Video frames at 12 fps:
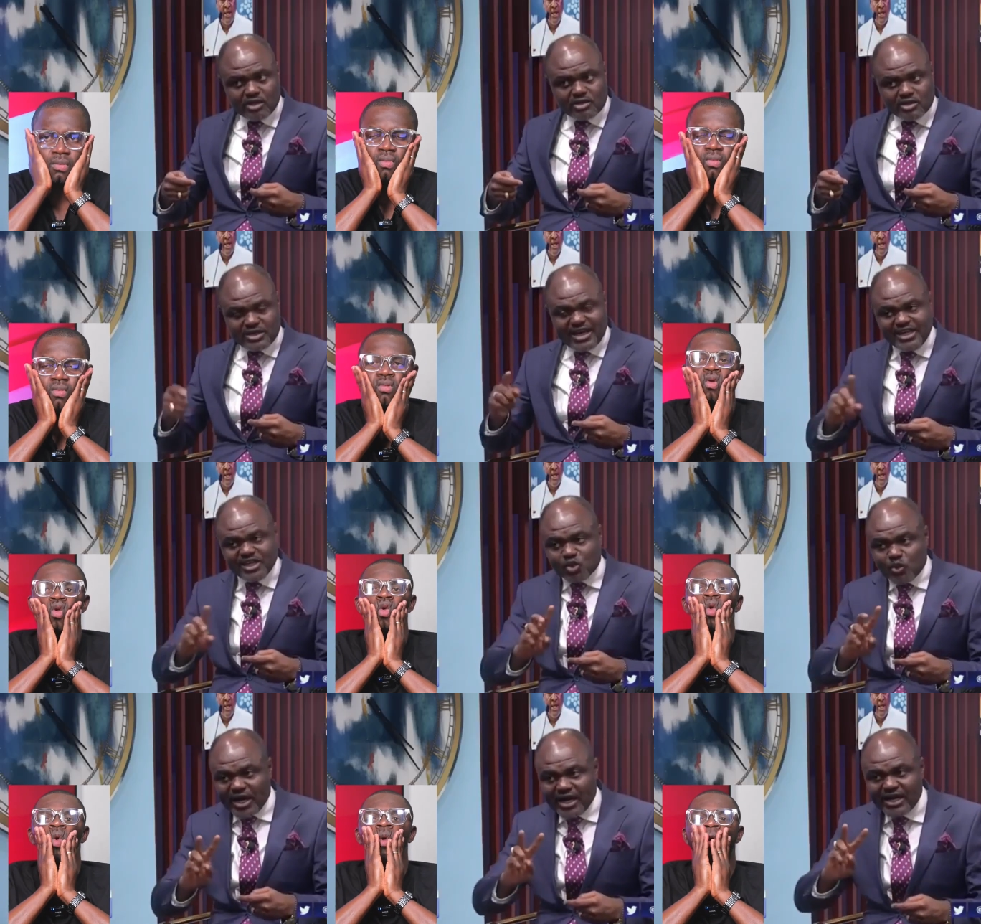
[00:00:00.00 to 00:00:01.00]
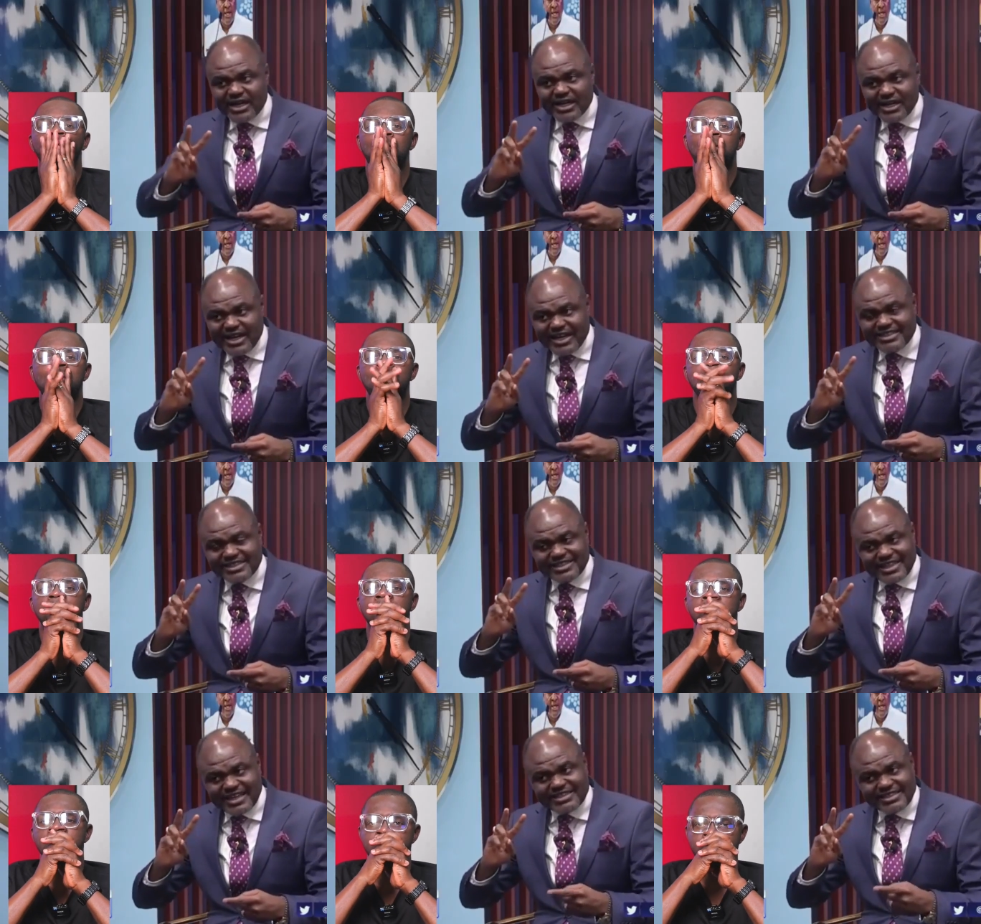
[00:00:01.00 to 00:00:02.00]
Speaker 1: So that is where that,
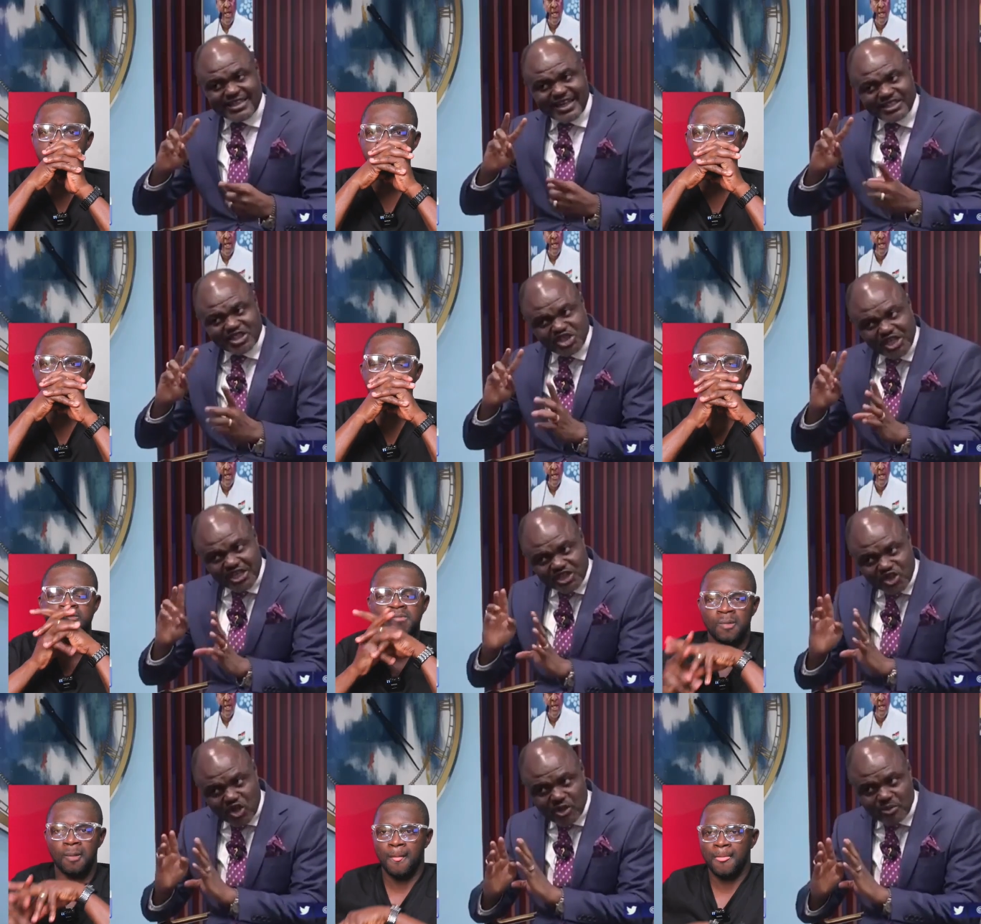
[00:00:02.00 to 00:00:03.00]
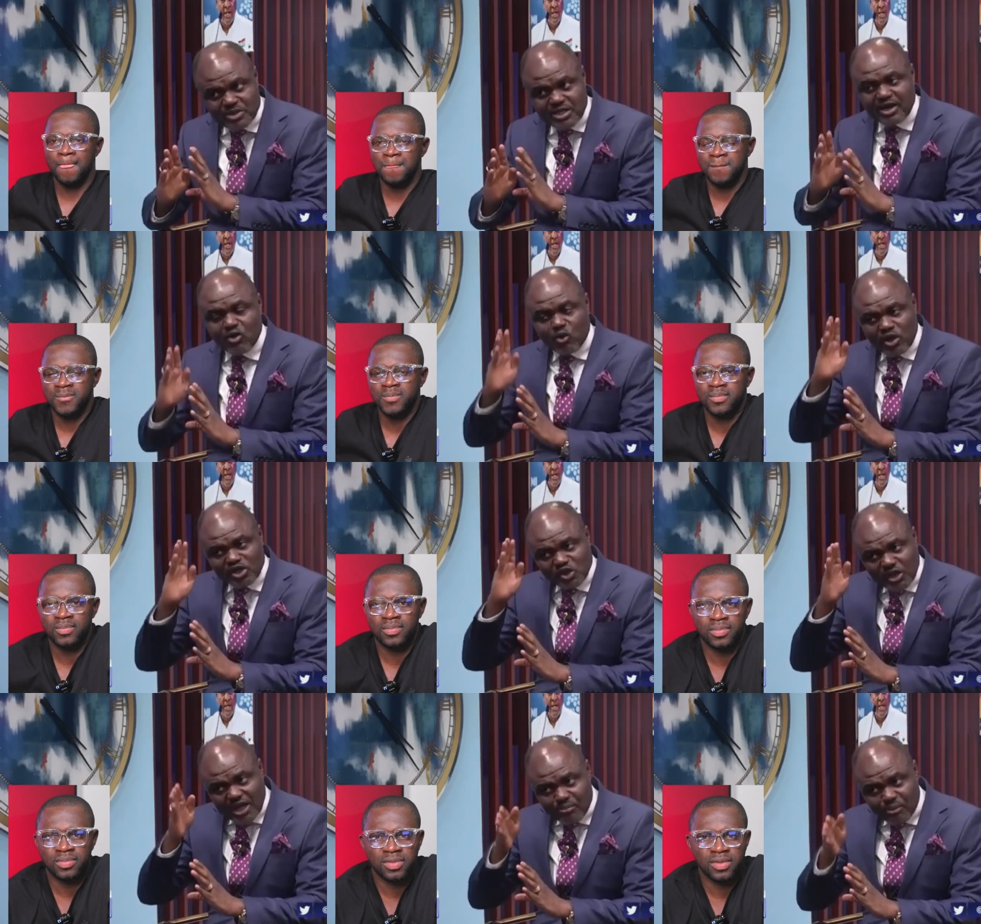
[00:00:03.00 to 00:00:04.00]
that, that change comes. Once
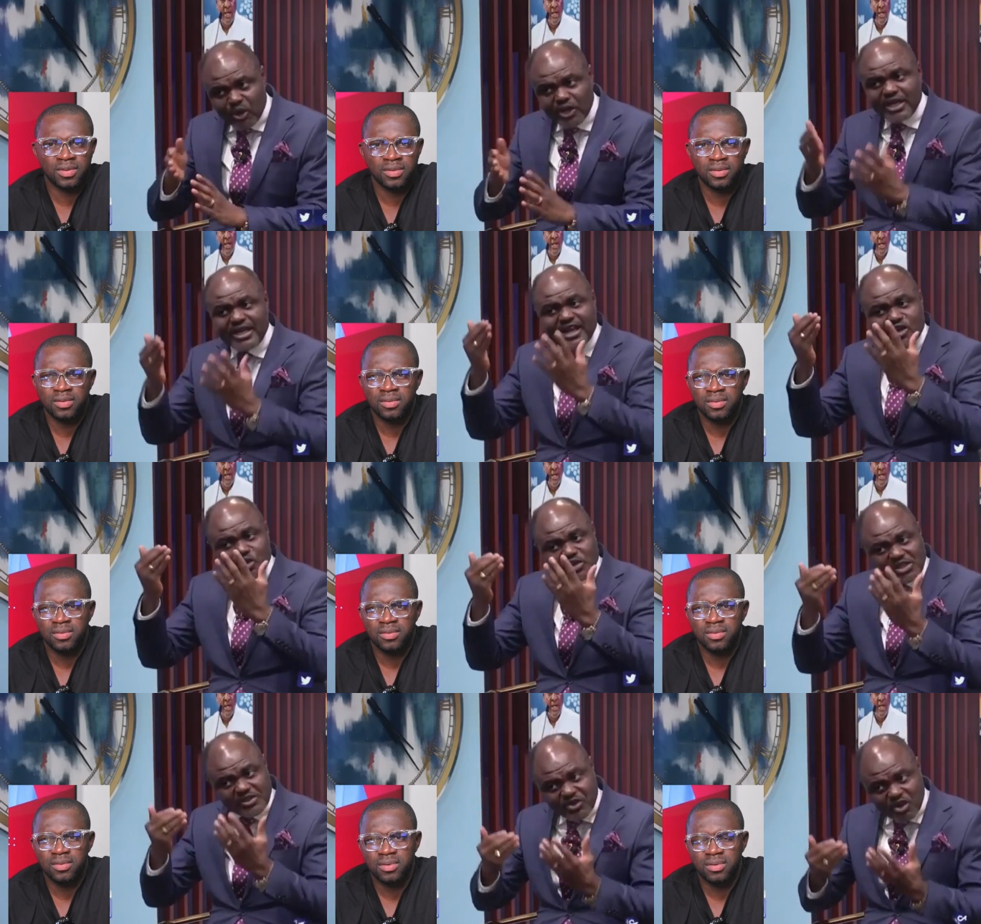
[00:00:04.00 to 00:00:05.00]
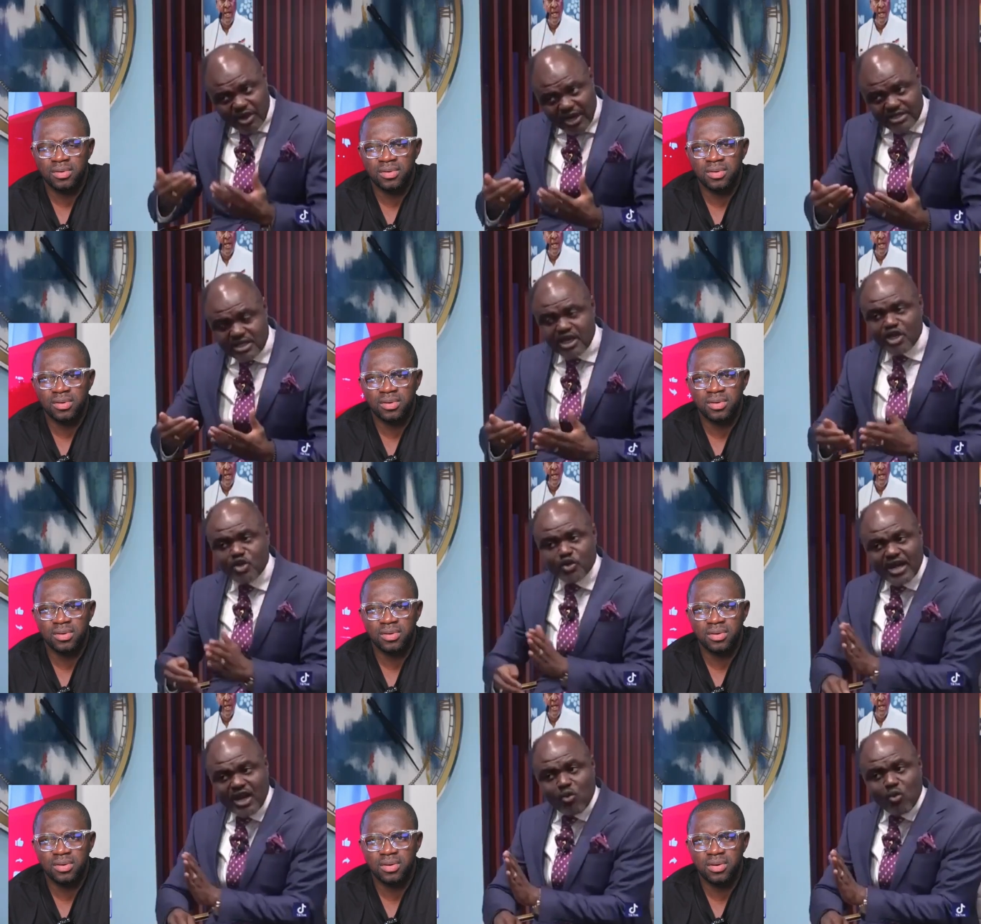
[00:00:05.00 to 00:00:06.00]
you get born again and you receive Christ,
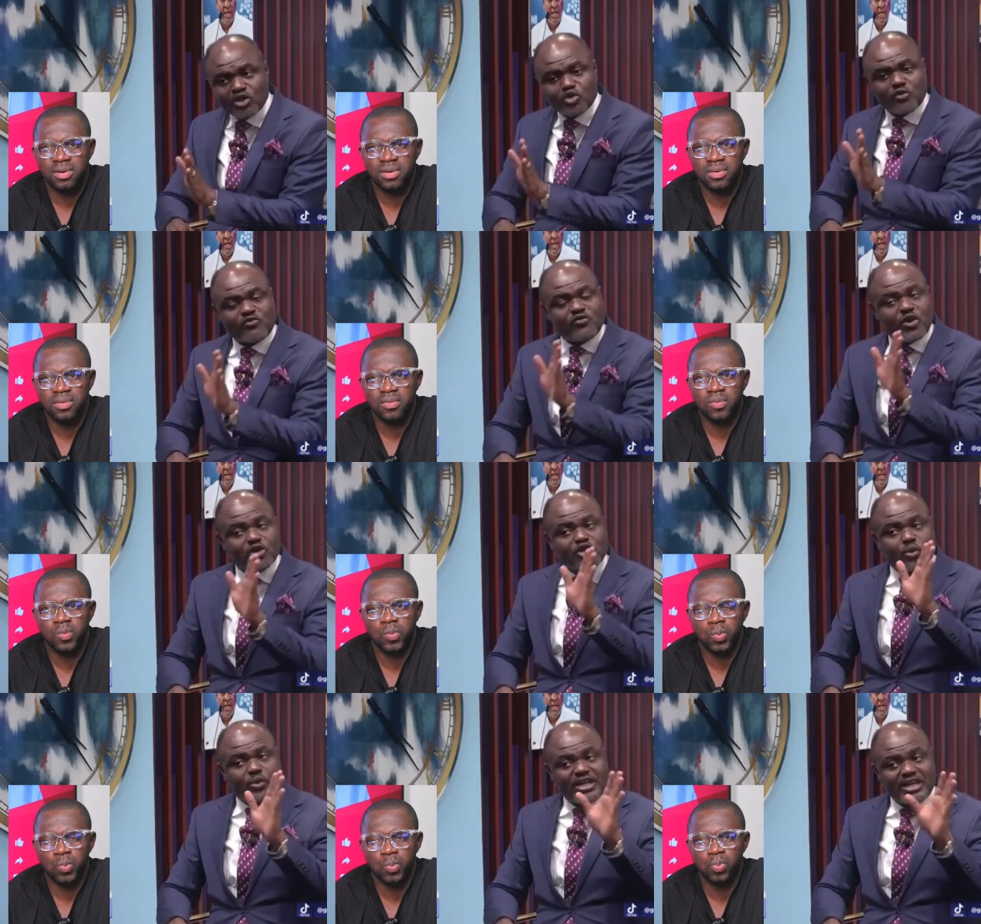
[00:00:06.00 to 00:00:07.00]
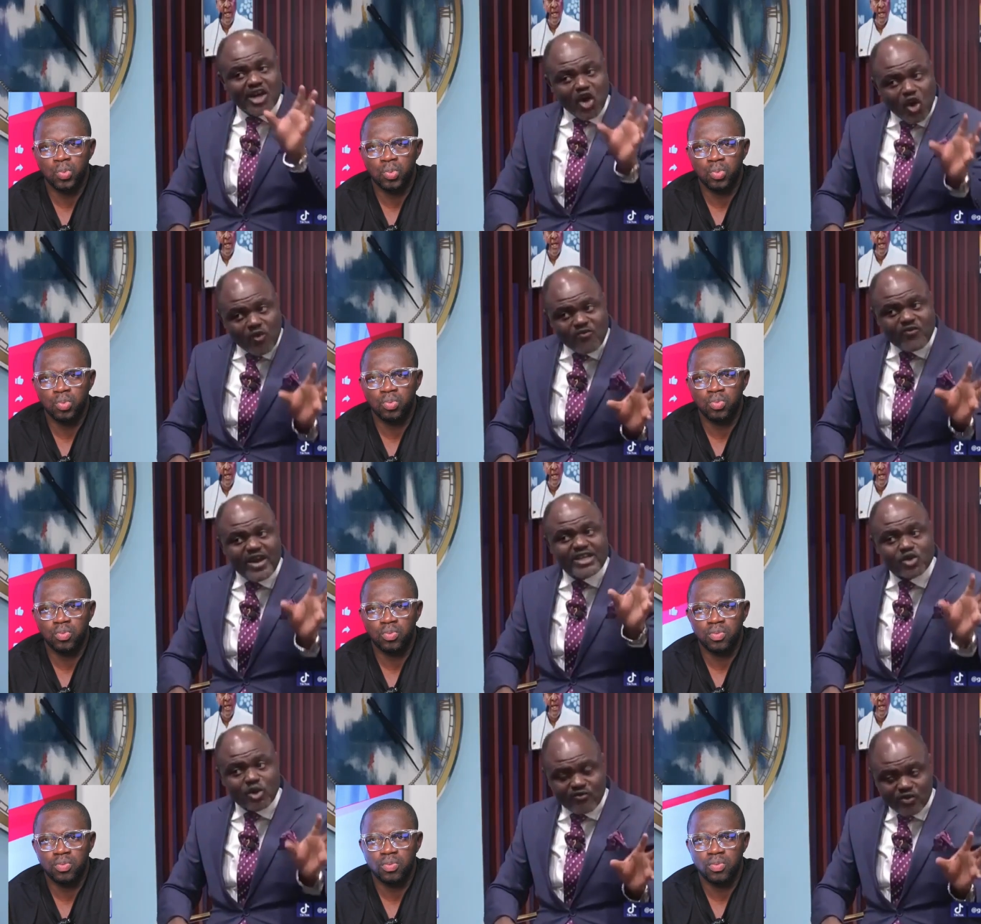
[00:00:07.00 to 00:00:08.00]
you now want to function within the
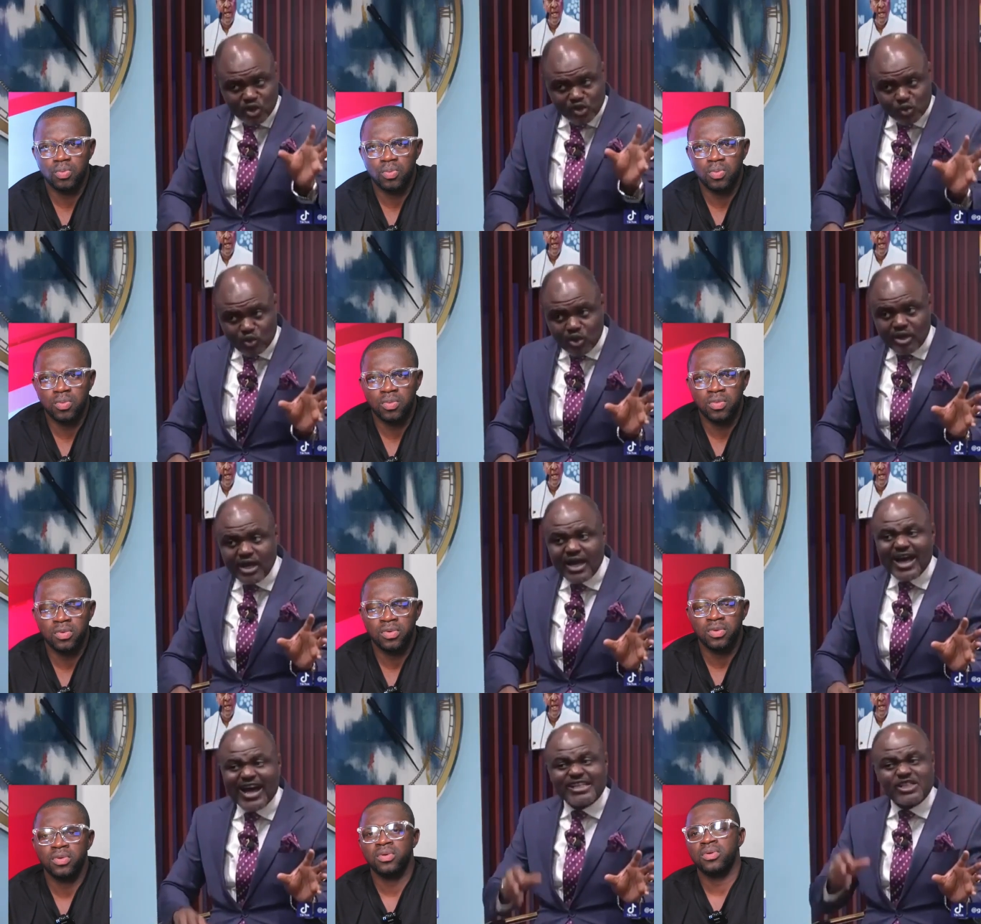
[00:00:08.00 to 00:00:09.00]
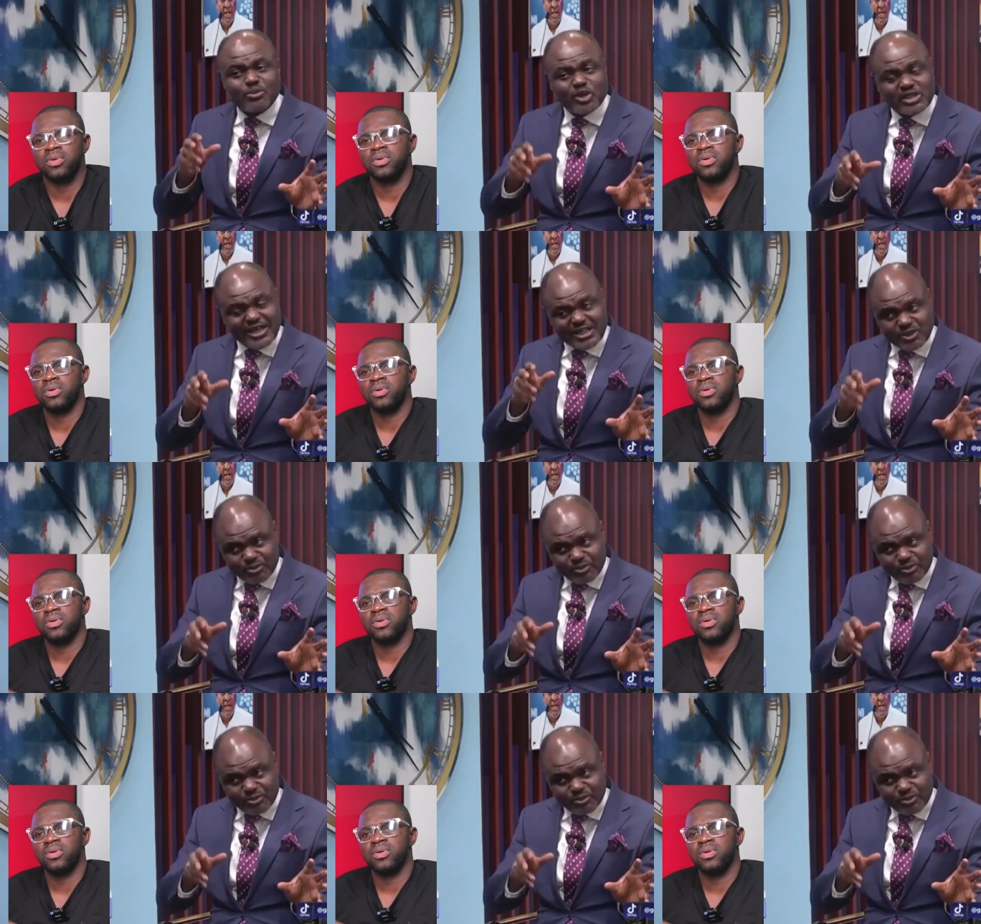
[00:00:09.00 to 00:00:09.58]
confines of God's Word as much as